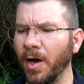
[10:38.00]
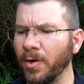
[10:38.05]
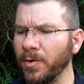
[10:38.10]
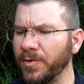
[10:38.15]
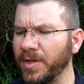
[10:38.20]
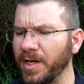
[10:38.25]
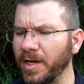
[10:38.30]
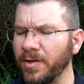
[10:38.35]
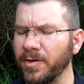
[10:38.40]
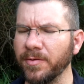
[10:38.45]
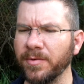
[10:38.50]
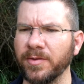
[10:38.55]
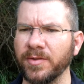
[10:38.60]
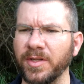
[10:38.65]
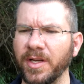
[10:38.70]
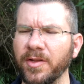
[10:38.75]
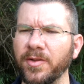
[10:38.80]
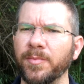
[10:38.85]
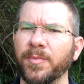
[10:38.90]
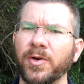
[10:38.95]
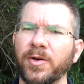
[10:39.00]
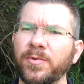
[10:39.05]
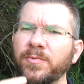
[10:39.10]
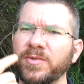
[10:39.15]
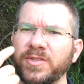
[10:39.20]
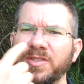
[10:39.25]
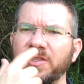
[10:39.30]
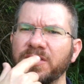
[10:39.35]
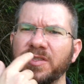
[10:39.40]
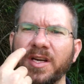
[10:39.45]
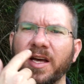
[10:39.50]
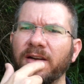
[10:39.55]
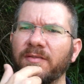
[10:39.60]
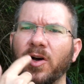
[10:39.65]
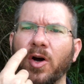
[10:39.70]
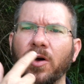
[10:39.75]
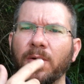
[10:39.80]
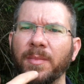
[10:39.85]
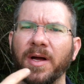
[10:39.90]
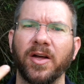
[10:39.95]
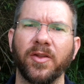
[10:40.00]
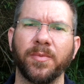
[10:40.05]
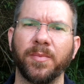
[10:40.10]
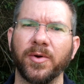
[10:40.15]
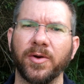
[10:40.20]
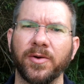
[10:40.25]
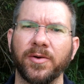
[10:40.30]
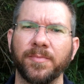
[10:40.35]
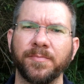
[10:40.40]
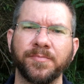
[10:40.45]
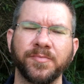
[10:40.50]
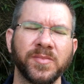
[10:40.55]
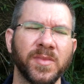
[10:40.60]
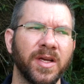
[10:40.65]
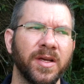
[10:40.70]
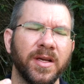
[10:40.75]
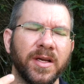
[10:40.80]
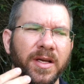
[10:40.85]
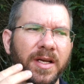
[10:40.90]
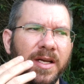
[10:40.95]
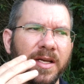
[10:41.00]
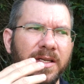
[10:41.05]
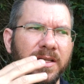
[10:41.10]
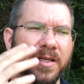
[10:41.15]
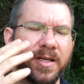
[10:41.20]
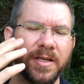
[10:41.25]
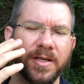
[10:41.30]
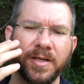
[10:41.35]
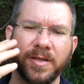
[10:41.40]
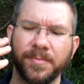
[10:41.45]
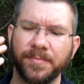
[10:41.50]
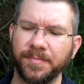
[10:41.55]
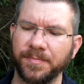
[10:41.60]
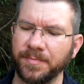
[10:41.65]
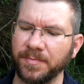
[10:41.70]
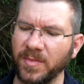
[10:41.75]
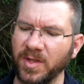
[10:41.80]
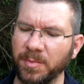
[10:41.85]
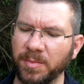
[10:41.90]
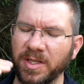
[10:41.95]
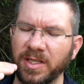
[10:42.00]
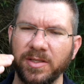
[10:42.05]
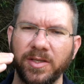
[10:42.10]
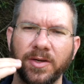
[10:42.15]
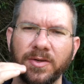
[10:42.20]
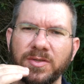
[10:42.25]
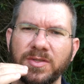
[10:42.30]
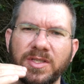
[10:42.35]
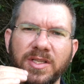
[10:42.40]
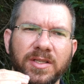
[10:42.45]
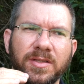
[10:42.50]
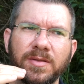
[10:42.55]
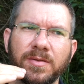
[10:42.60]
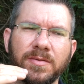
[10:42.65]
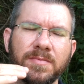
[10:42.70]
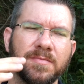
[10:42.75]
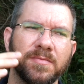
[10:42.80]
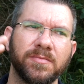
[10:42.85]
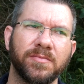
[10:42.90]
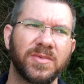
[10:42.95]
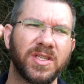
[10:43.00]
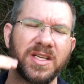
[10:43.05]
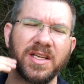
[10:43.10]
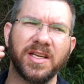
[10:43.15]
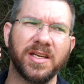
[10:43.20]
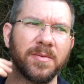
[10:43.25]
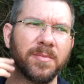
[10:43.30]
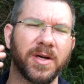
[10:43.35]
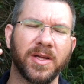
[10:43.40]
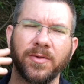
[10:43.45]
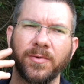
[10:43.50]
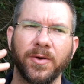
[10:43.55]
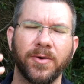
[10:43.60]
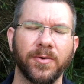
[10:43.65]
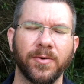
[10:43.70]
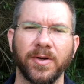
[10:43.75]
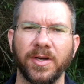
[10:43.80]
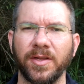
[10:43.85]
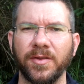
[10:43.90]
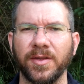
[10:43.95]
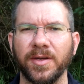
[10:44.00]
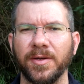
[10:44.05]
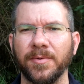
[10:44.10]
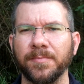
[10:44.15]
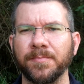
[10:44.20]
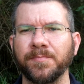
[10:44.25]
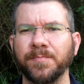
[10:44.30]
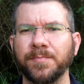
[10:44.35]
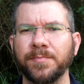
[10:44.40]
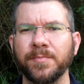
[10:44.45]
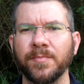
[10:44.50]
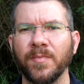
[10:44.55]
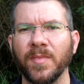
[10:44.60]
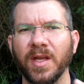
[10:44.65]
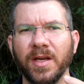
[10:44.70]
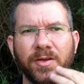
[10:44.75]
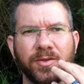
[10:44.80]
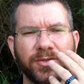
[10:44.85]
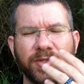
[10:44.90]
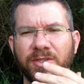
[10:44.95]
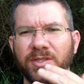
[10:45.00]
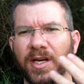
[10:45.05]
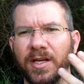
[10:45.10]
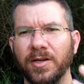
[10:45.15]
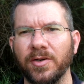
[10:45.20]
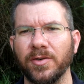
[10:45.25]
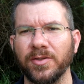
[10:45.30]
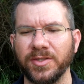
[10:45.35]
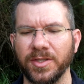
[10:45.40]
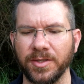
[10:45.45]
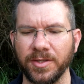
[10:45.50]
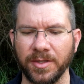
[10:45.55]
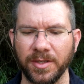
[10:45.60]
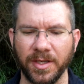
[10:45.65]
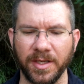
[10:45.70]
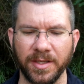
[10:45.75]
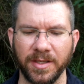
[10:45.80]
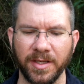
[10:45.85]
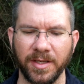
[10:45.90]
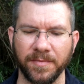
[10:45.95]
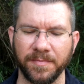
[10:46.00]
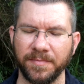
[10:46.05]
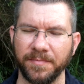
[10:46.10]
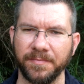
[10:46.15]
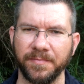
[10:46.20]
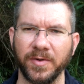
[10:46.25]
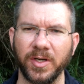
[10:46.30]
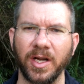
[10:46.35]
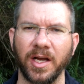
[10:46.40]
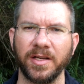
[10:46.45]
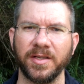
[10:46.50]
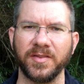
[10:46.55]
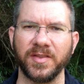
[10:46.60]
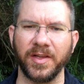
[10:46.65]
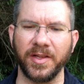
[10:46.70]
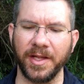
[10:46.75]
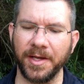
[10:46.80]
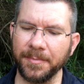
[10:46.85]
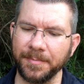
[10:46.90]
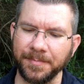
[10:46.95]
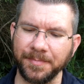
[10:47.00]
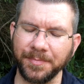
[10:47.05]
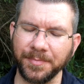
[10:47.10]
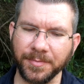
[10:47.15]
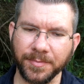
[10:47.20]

Oh, the other burn was just kind of all mouth burn. It the blood ghost didn't get in my throat or anything. It was just kind of all tongue. I think I forgot to say that.